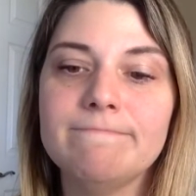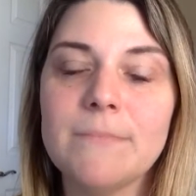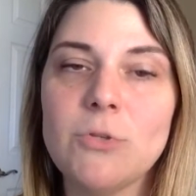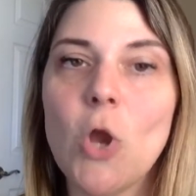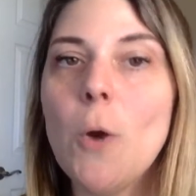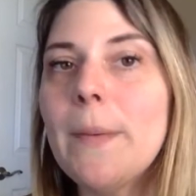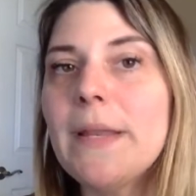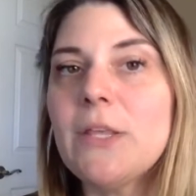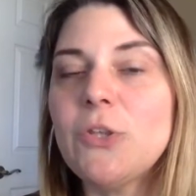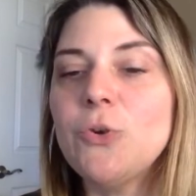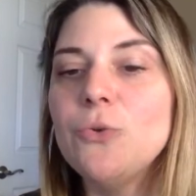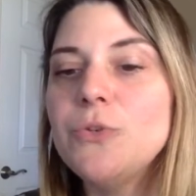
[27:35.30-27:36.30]

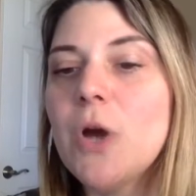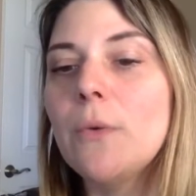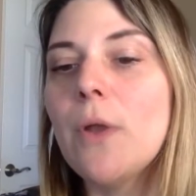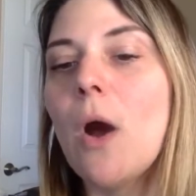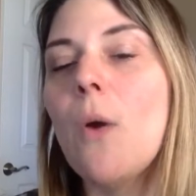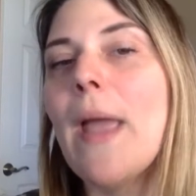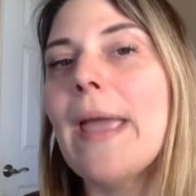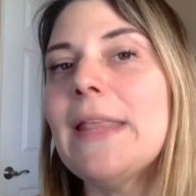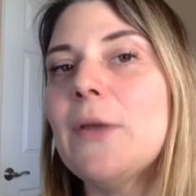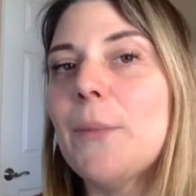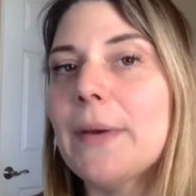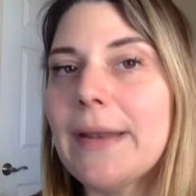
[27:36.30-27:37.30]
You don't owe
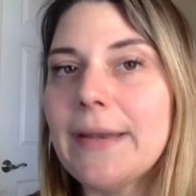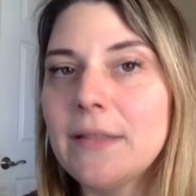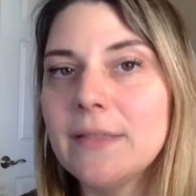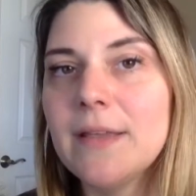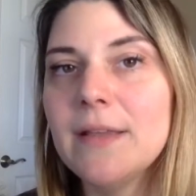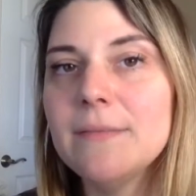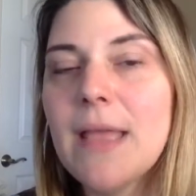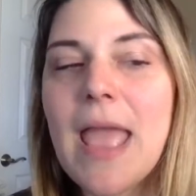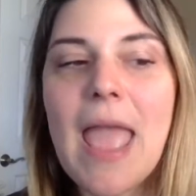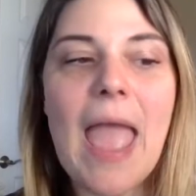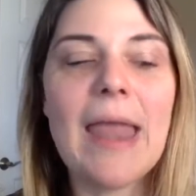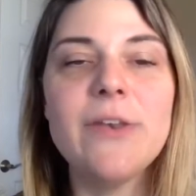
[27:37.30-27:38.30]
anyone anything,
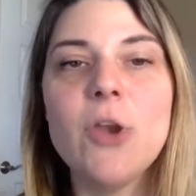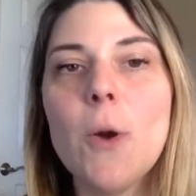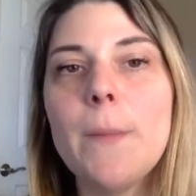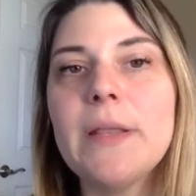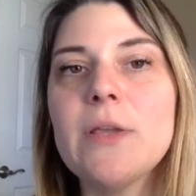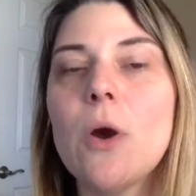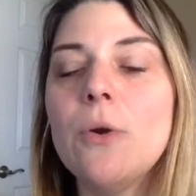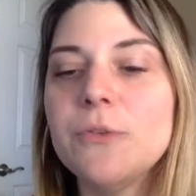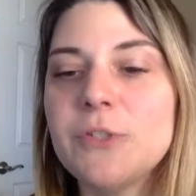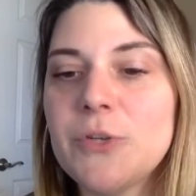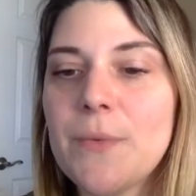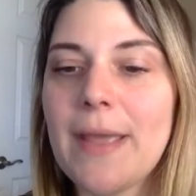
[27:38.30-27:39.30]
and nobody
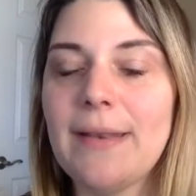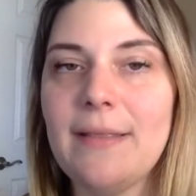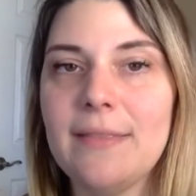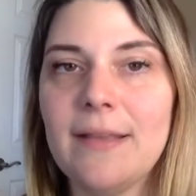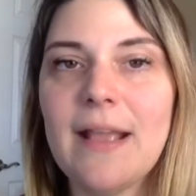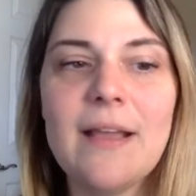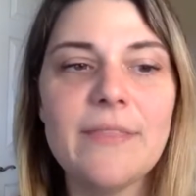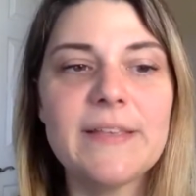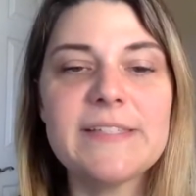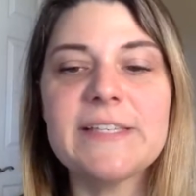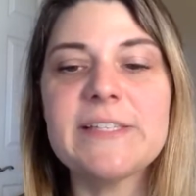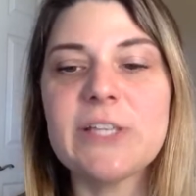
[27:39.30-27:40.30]
owes you anything.
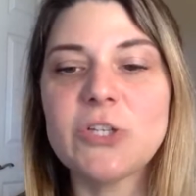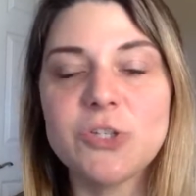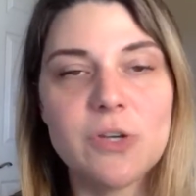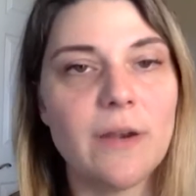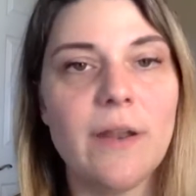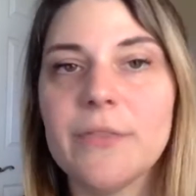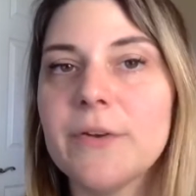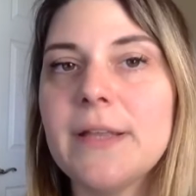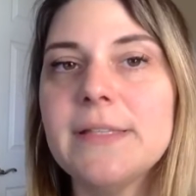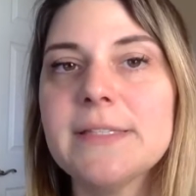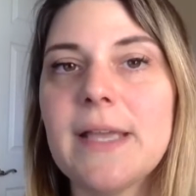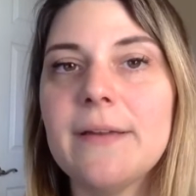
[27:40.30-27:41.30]
This is such another
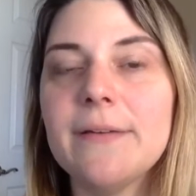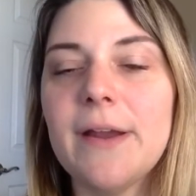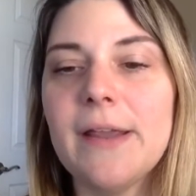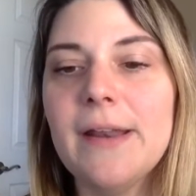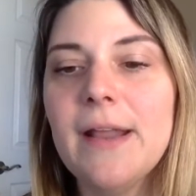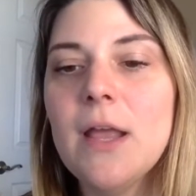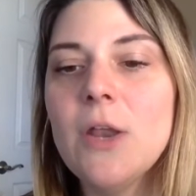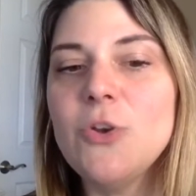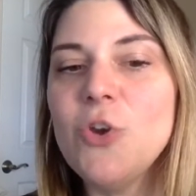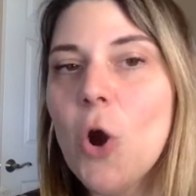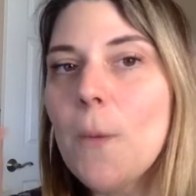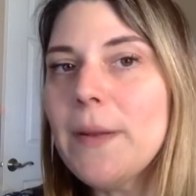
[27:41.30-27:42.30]
insight, right?
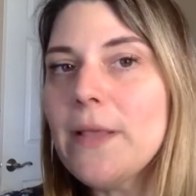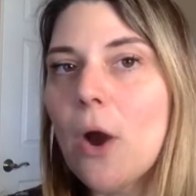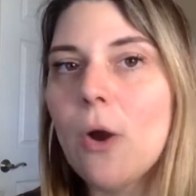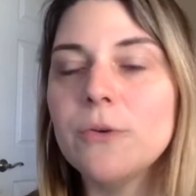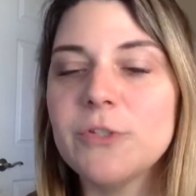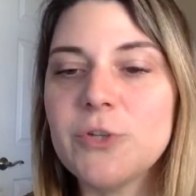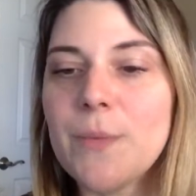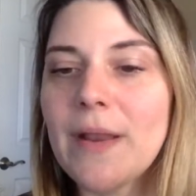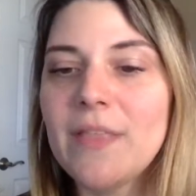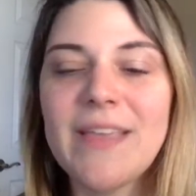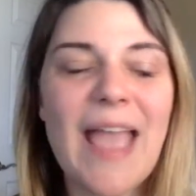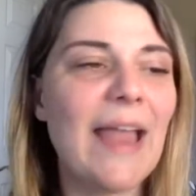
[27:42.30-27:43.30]
Nobody owes you
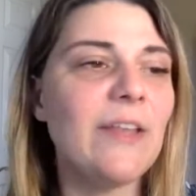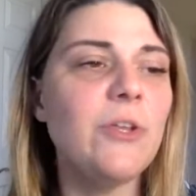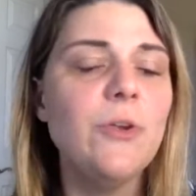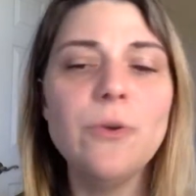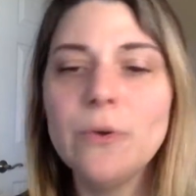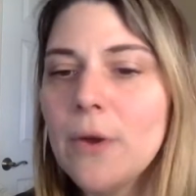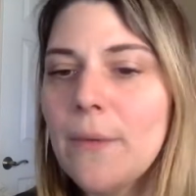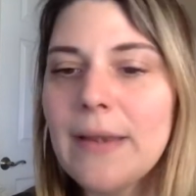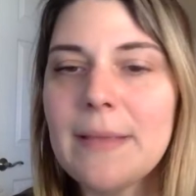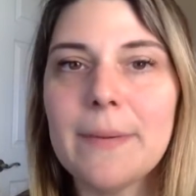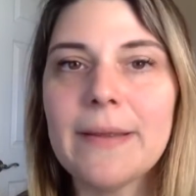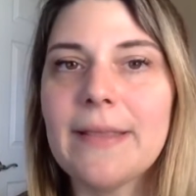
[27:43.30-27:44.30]
anything, and you don't owe
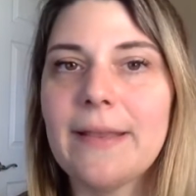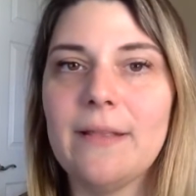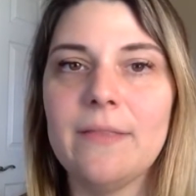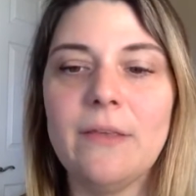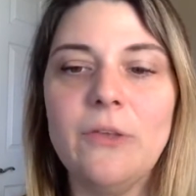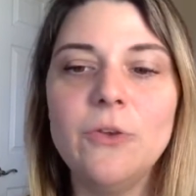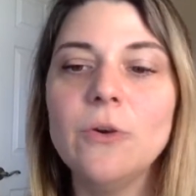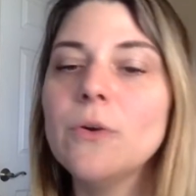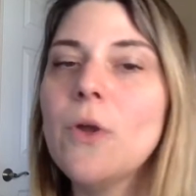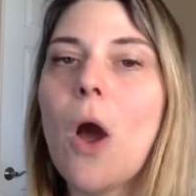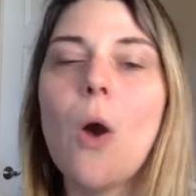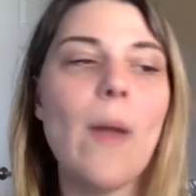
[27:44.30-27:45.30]
anybody anything. You
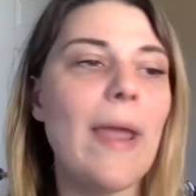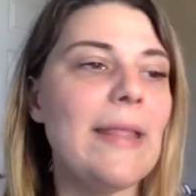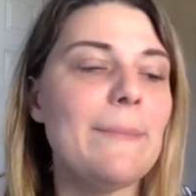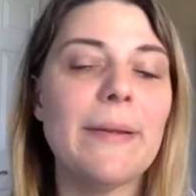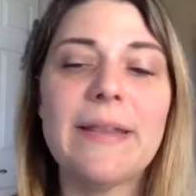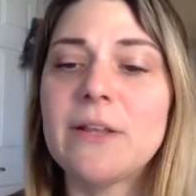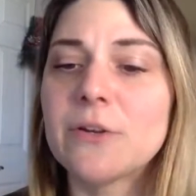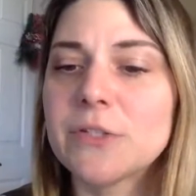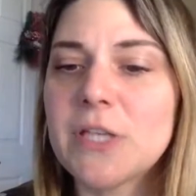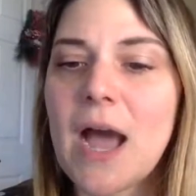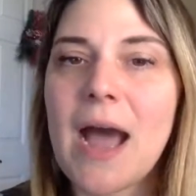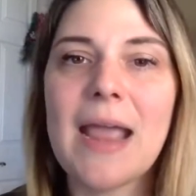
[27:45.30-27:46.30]
don't owe anybody your
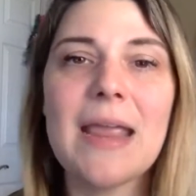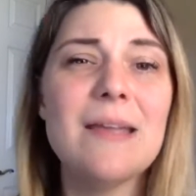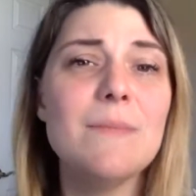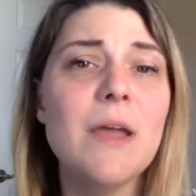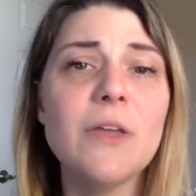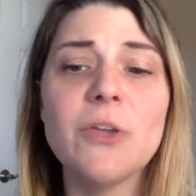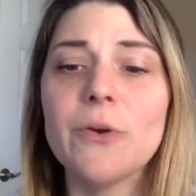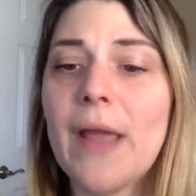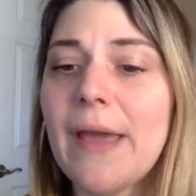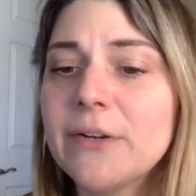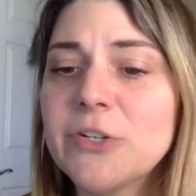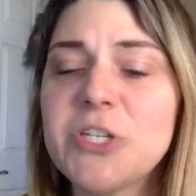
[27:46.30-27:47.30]
time, your
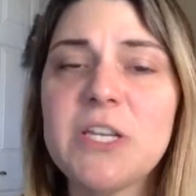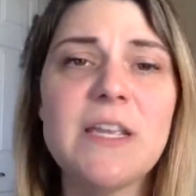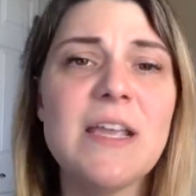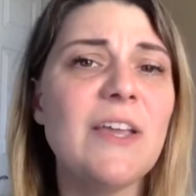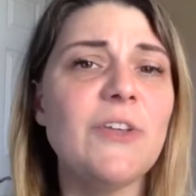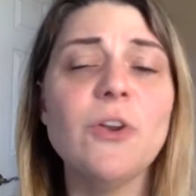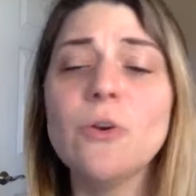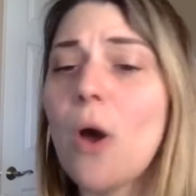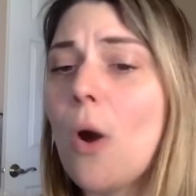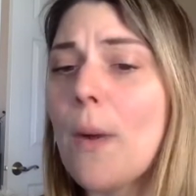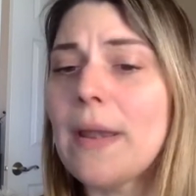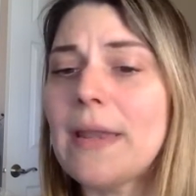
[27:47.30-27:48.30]
energy. You don't
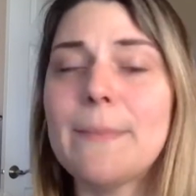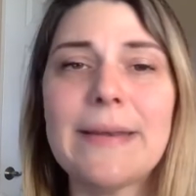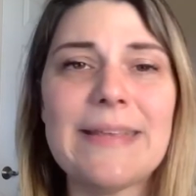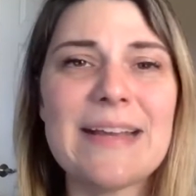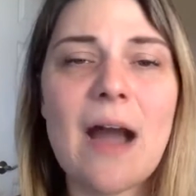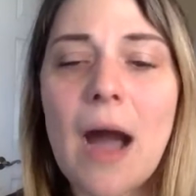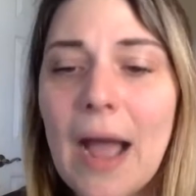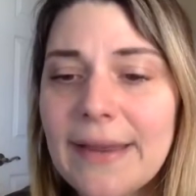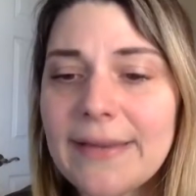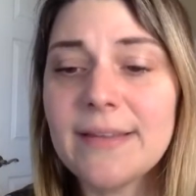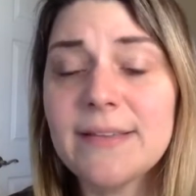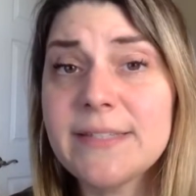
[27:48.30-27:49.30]
owe anybody
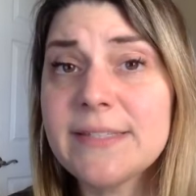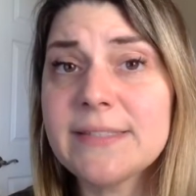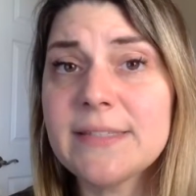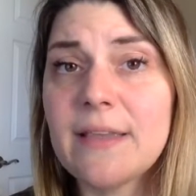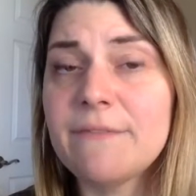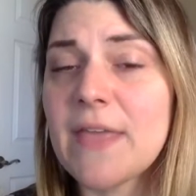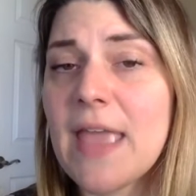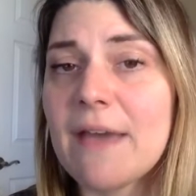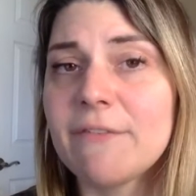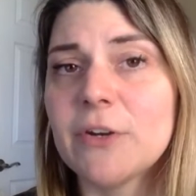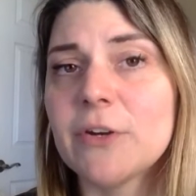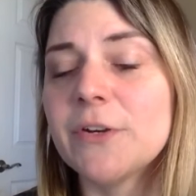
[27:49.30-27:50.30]
kindness if they
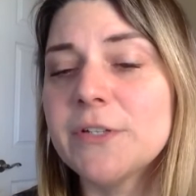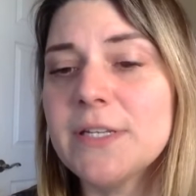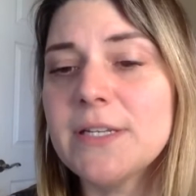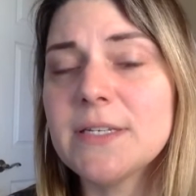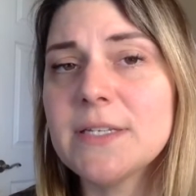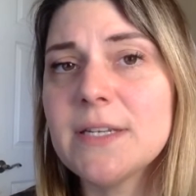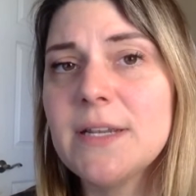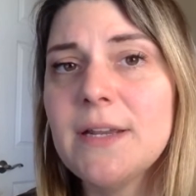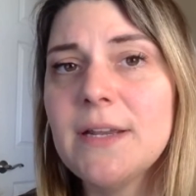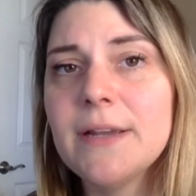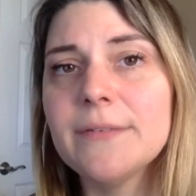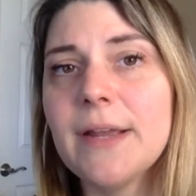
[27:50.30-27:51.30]
haven't earned it,
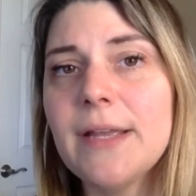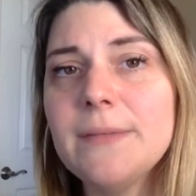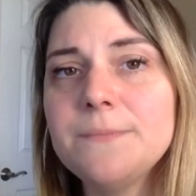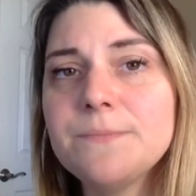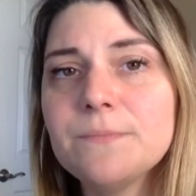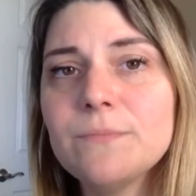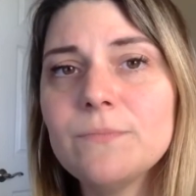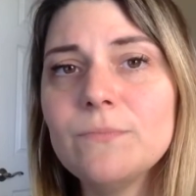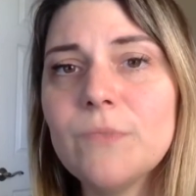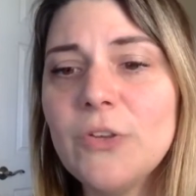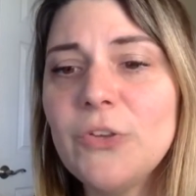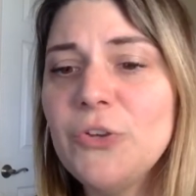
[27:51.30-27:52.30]
right?
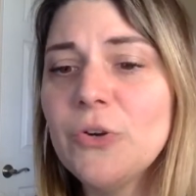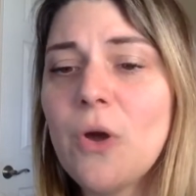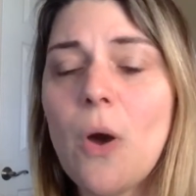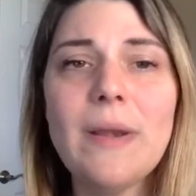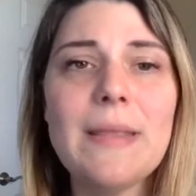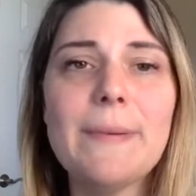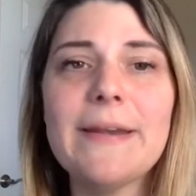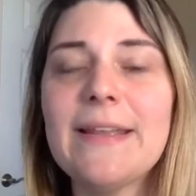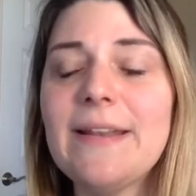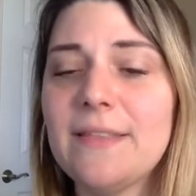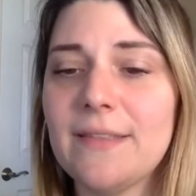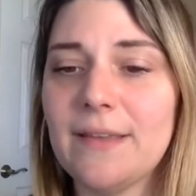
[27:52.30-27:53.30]
You don't owe anybody
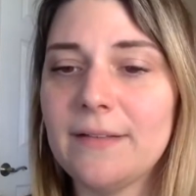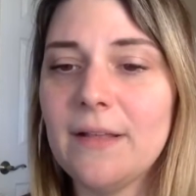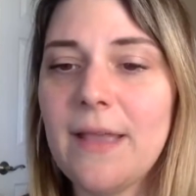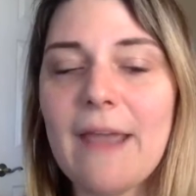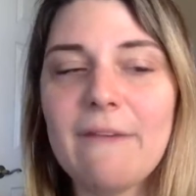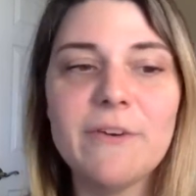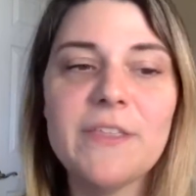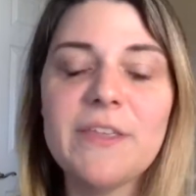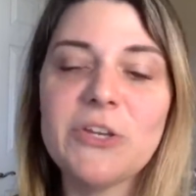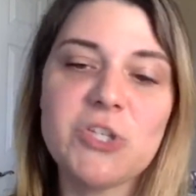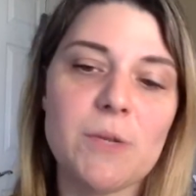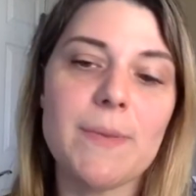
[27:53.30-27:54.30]
anything. Everything
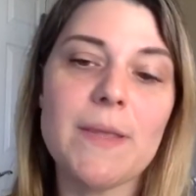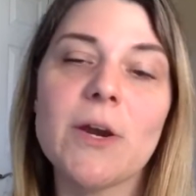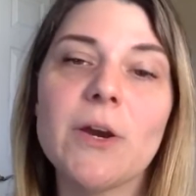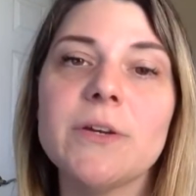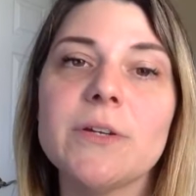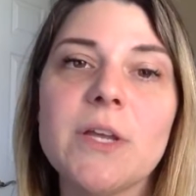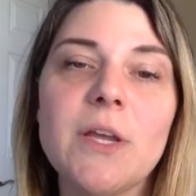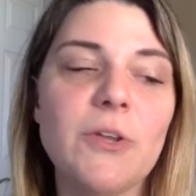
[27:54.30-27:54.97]
should be earned.